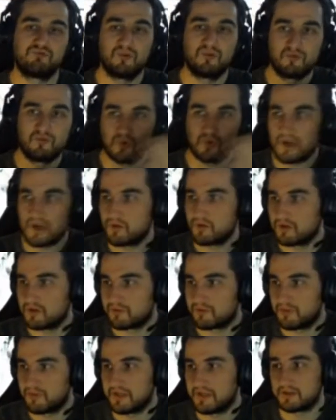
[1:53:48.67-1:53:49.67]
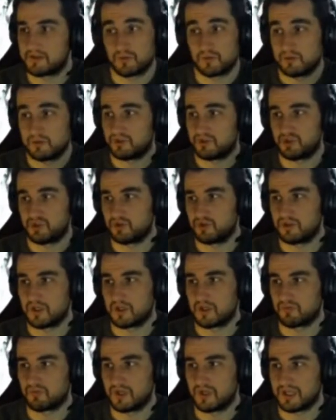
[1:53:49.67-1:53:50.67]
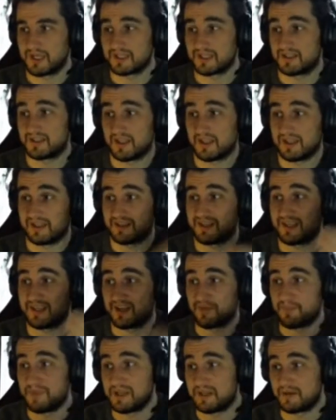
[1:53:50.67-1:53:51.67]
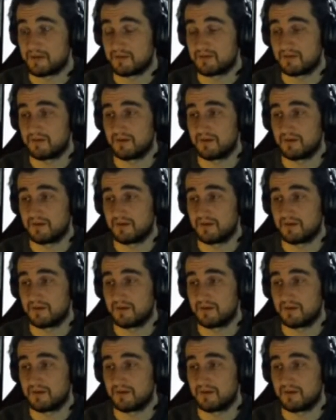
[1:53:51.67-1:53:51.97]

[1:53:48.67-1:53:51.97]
regular players should not realize they are being